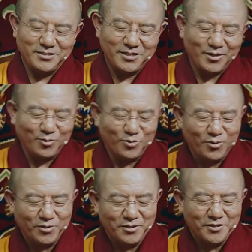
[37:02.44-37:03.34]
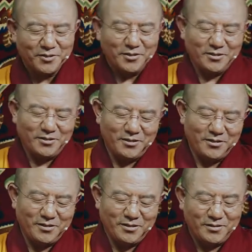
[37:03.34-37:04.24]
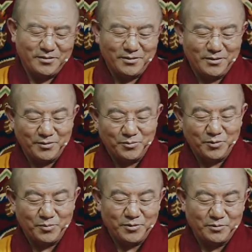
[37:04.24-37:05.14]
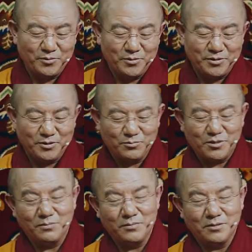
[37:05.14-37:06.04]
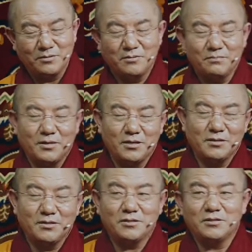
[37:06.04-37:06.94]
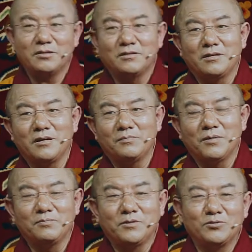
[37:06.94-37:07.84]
if it is less than 364, then